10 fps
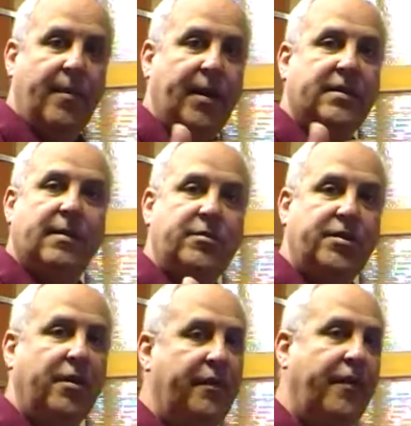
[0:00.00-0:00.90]
Because I'm
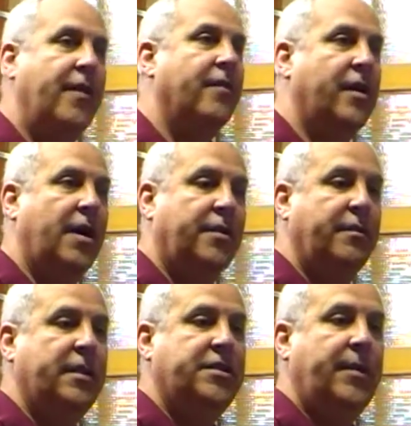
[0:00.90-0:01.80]
sure if you've ever gone
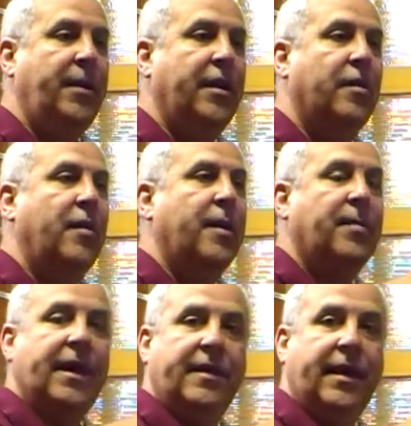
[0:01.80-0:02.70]
through the chimney, you're going up
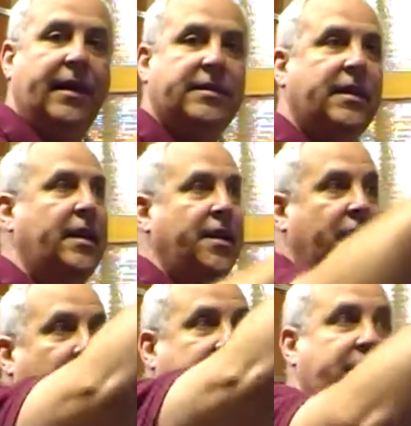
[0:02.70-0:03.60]
like this,
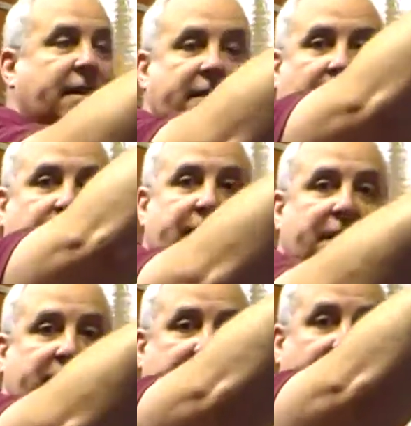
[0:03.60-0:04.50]
you might see the top
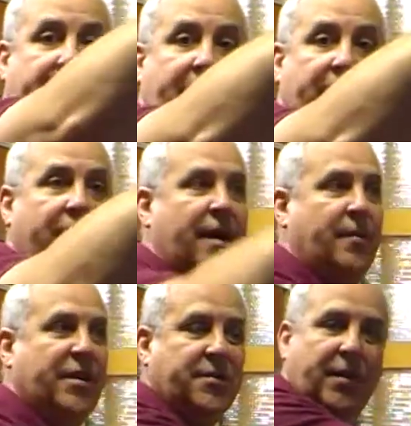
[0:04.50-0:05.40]
section down here,
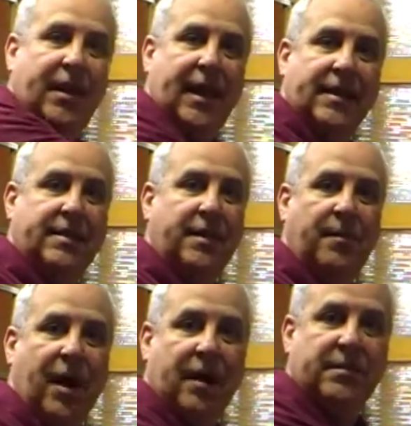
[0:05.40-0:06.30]
but you really can't see the
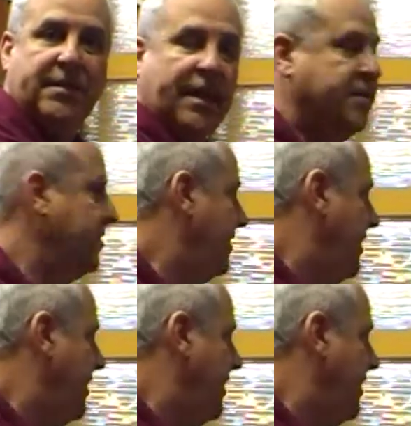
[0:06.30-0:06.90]
bottom section.